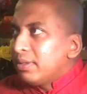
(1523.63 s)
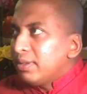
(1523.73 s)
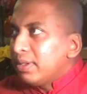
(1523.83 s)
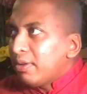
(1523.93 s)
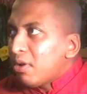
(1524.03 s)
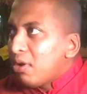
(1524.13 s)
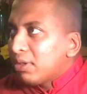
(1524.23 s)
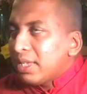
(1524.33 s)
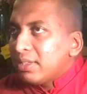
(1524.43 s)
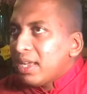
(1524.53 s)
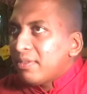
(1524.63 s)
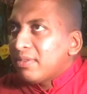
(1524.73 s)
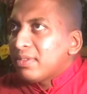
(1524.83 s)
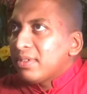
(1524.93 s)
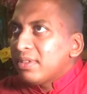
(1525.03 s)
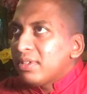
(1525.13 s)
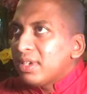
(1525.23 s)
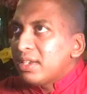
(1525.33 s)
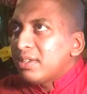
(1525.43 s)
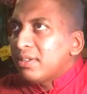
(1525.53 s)
the wrong thing
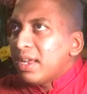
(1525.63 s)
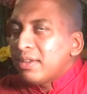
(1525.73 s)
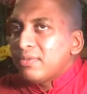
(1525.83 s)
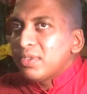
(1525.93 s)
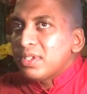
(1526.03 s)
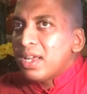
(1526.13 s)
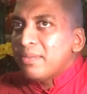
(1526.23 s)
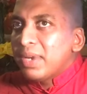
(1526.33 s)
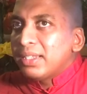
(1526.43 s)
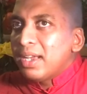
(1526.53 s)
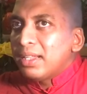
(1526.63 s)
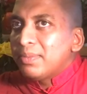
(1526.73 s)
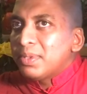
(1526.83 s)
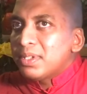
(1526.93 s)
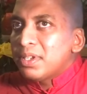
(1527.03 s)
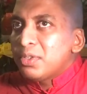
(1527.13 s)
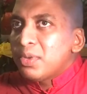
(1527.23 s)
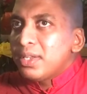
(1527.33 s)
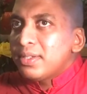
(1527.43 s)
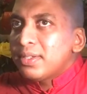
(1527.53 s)
that was done by the other person to
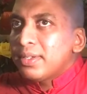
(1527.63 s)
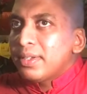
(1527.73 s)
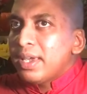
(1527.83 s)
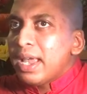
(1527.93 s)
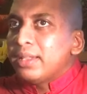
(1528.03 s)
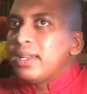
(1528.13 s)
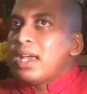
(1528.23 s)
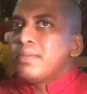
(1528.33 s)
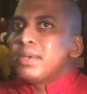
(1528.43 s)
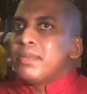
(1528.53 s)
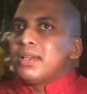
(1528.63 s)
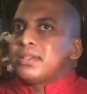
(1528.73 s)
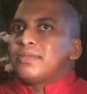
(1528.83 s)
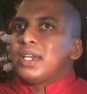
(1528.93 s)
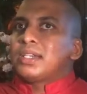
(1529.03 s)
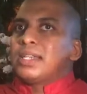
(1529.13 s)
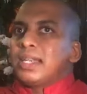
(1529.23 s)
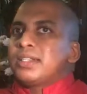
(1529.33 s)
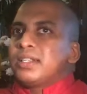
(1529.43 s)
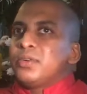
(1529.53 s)
us, and then I me myself. We are
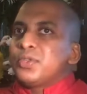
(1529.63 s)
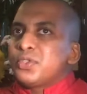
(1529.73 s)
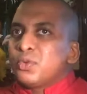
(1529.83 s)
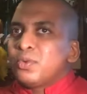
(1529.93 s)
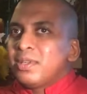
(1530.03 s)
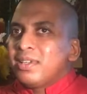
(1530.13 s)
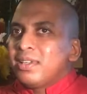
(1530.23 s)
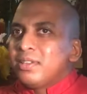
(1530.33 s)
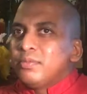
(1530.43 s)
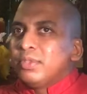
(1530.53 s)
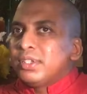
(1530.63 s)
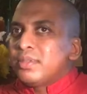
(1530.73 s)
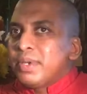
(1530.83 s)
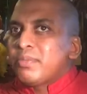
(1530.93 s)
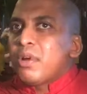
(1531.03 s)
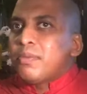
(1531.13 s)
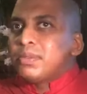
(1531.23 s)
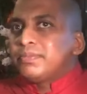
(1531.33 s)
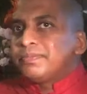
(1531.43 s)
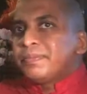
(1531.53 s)
connecting those two, which is a big
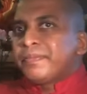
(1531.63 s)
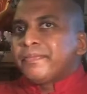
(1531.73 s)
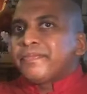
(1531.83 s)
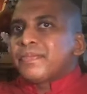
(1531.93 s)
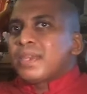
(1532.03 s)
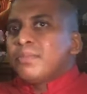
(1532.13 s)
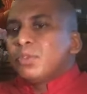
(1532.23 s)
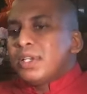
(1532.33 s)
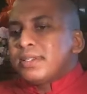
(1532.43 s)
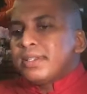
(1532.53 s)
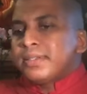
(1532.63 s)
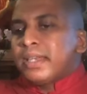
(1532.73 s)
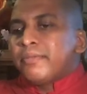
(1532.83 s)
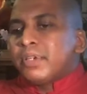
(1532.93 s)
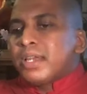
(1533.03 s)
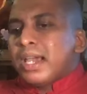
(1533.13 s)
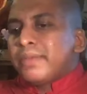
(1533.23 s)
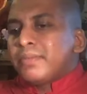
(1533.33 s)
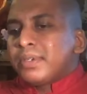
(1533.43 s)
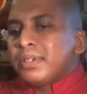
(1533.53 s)
problem. Buddha says every time,